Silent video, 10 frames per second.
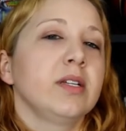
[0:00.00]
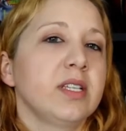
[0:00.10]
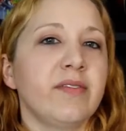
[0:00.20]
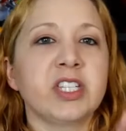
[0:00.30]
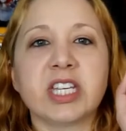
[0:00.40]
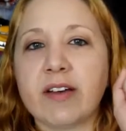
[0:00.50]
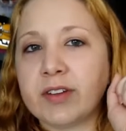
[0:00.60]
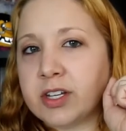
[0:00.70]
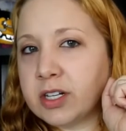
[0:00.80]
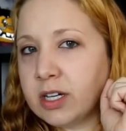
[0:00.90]
seven
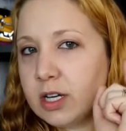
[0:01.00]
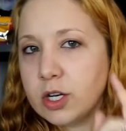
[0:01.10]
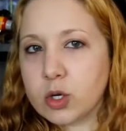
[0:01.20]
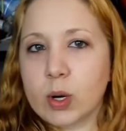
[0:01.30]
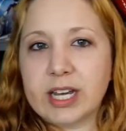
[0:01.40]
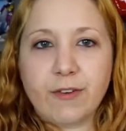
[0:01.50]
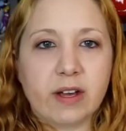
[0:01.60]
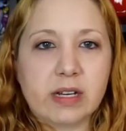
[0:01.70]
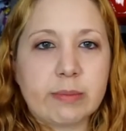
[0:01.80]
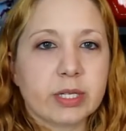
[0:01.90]
seven.
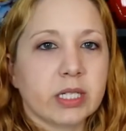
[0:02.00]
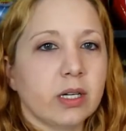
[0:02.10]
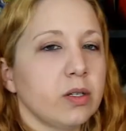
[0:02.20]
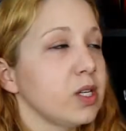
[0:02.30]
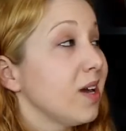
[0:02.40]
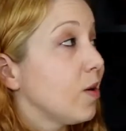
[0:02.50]
25 episodes,